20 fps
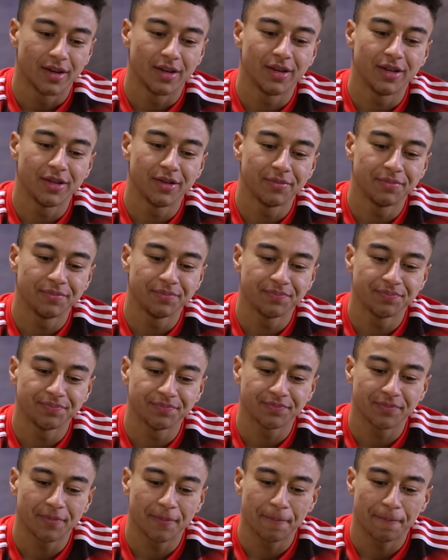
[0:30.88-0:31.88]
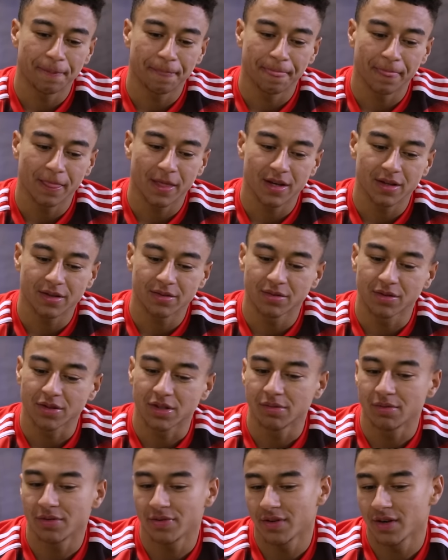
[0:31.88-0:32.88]
Um, well,
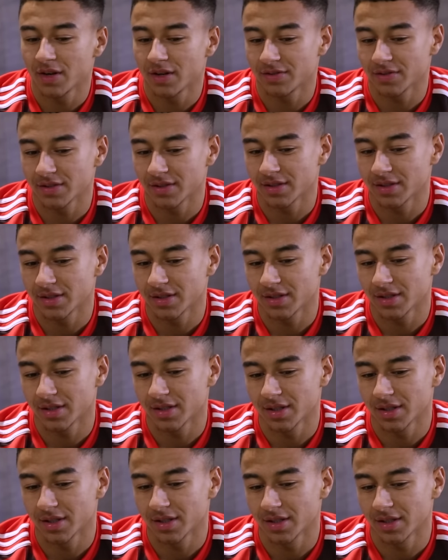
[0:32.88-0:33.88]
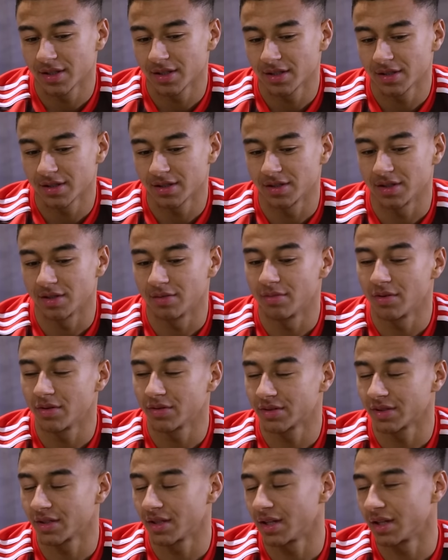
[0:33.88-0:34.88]
to be fair, I think, you know,
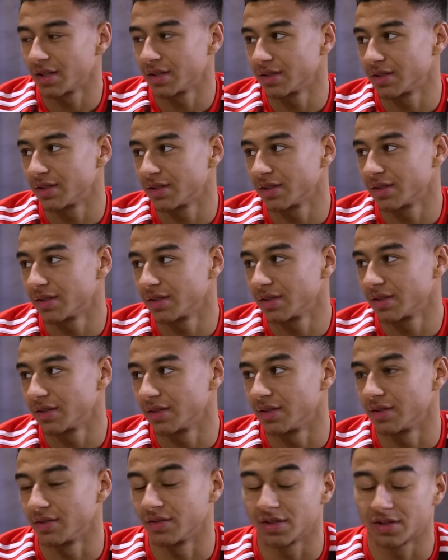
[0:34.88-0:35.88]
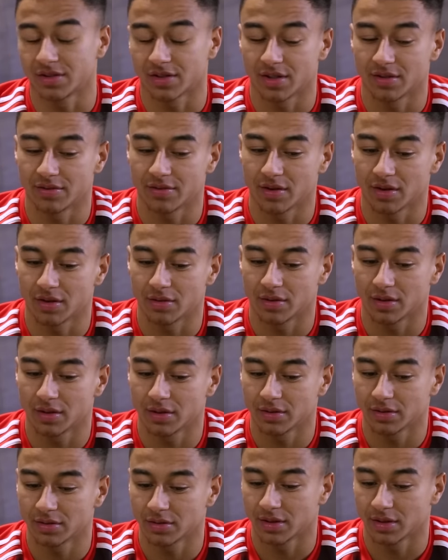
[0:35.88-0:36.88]
most of the lads, you know, they train very well